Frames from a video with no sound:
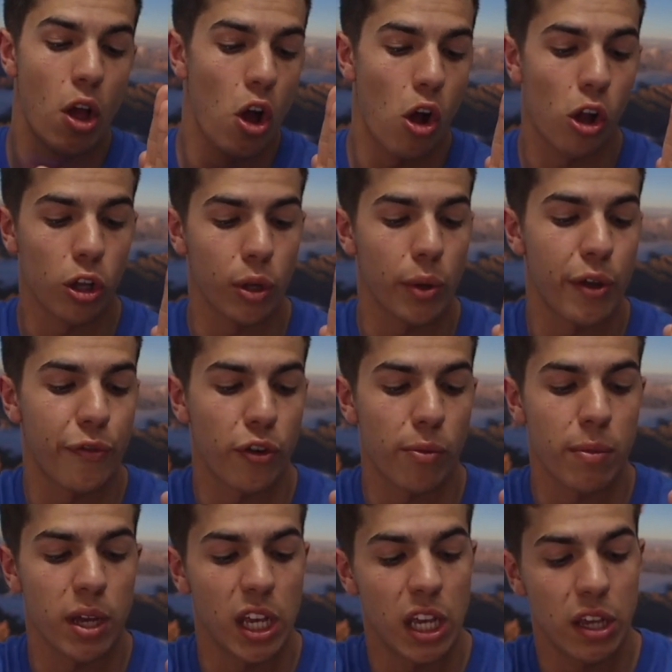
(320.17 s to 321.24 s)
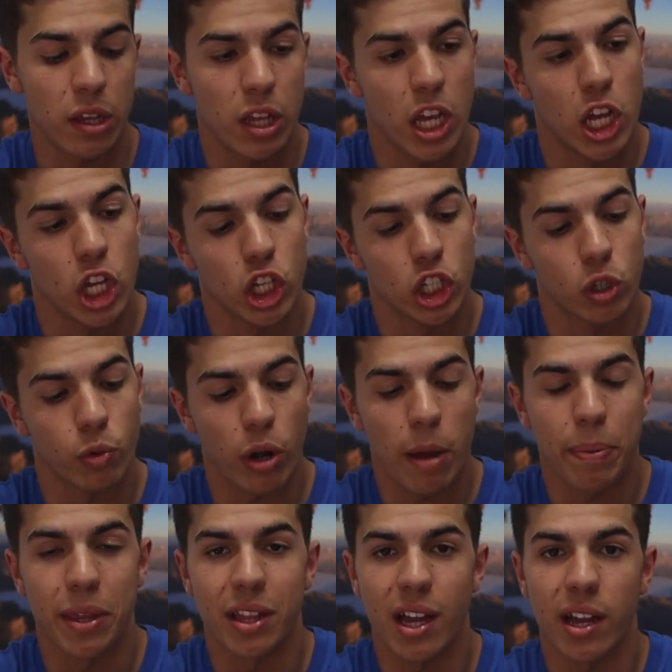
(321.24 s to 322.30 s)
all the way from a
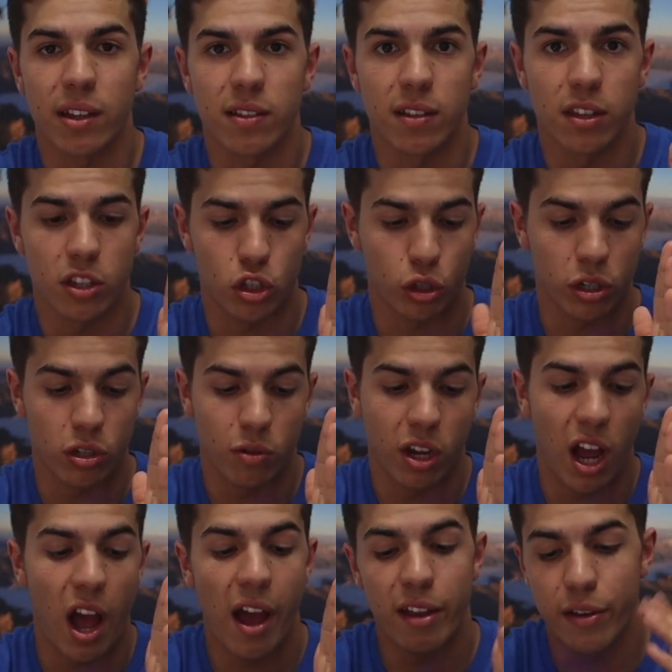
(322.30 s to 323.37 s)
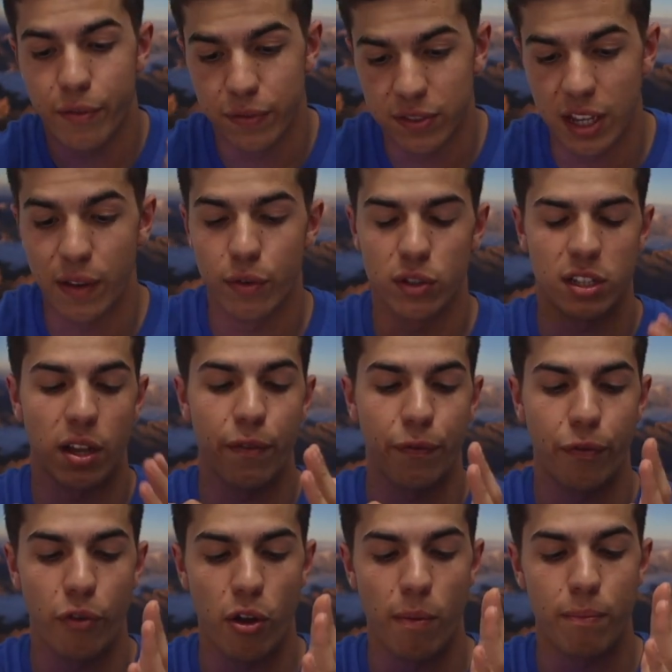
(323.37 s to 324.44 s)
crappy 90 that you can kind of save yourself
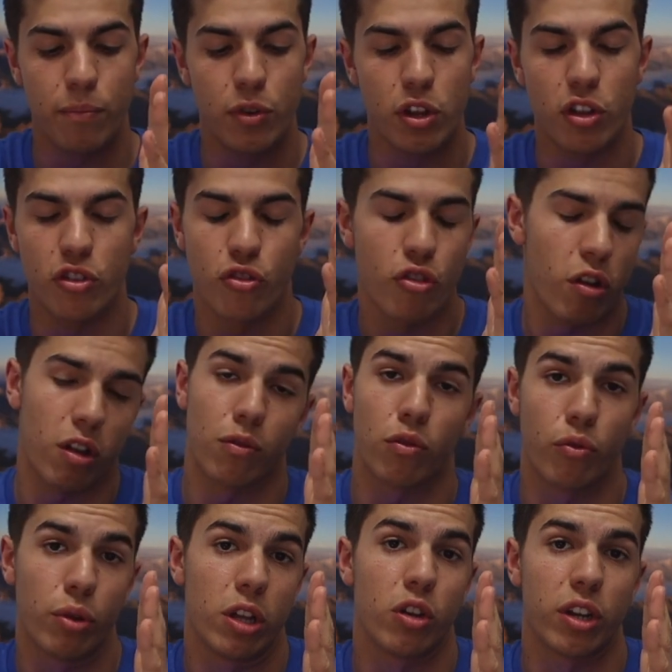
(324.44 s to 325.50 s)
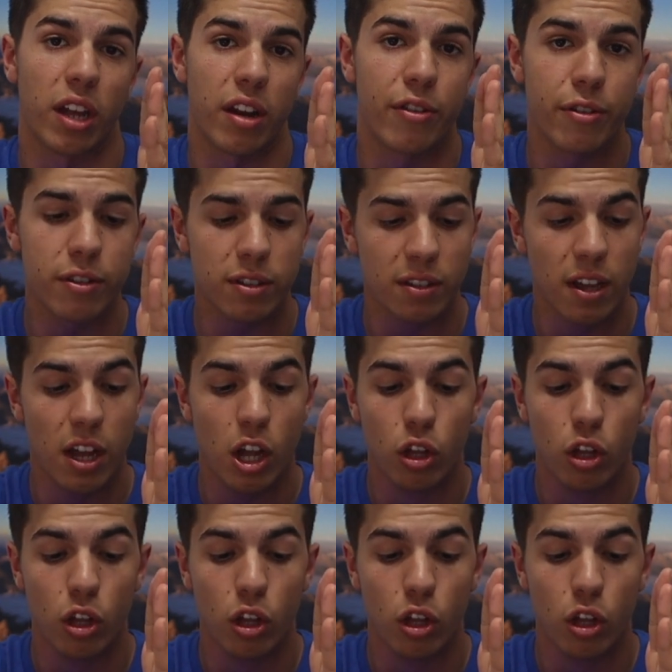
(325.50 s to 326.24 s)
from and you're not really gonna get hurt,